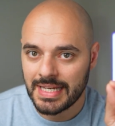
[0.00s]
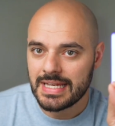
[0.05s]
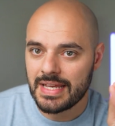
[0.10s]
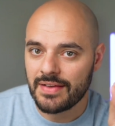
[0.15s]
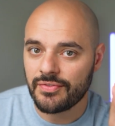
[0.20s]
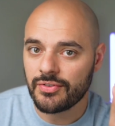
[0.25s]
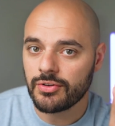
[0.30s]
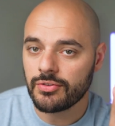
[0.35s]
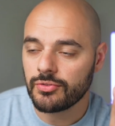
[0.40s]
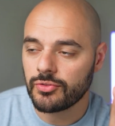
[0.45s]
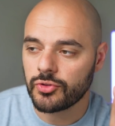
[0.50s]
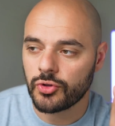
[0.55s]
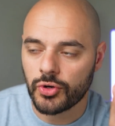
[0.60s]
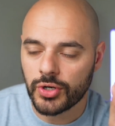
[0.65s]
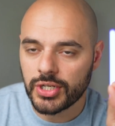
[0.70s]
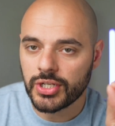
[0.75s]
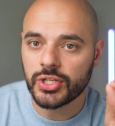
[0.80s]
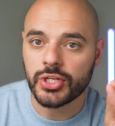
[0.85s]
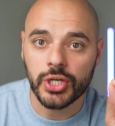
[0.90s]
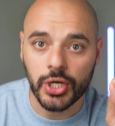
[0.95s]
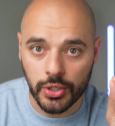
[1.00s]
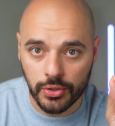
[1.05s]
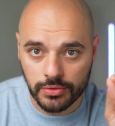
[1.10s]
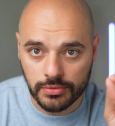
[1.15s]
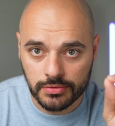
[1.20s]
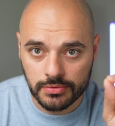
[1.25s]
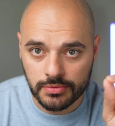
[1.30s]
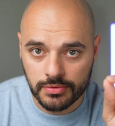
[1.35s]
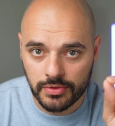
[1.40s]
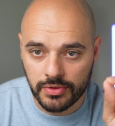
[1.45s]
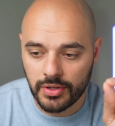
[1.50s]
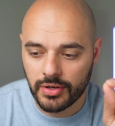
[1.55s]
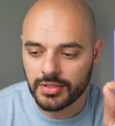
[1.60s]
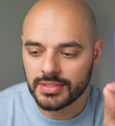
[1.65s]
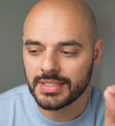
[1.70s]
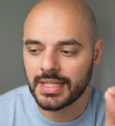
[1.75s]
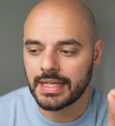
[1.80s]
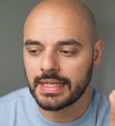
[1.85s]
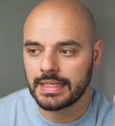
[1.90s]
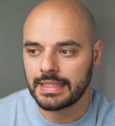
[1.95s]
If you're learning to code,
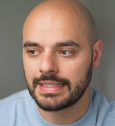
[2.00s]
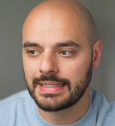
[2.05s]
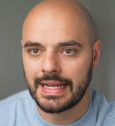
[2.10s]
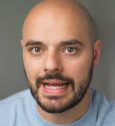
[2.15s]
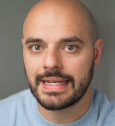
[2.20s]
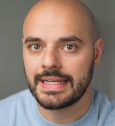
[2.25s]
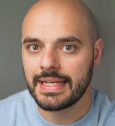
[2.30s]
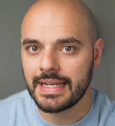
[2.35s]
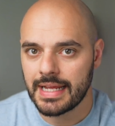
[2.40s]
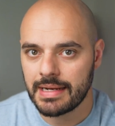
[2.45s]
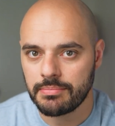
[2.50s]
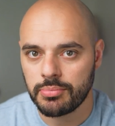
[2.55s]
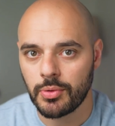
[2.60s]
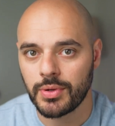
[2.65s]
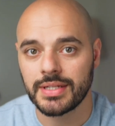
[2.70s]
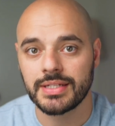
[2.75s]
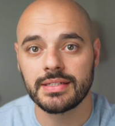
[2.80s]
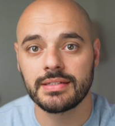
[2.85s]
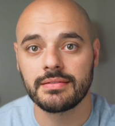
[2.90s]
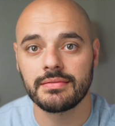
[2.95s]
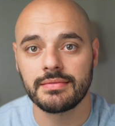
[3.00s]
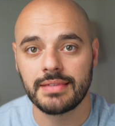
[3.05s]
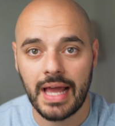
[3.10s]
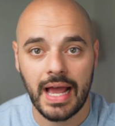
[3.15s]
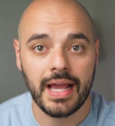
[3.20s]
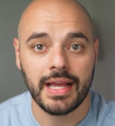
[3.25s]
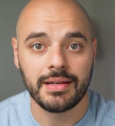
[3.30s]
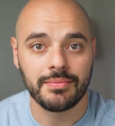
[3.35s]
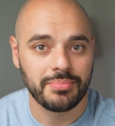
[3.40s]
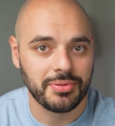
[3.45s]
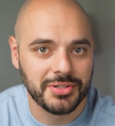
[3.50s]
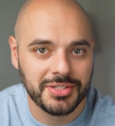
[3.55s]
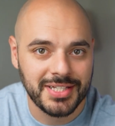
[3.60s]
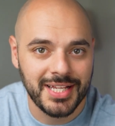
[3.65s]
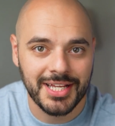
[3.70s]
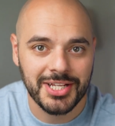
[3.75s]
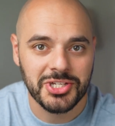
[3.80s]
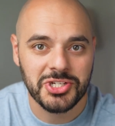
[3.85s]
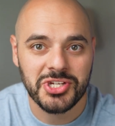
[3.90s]
there's like a 99.9%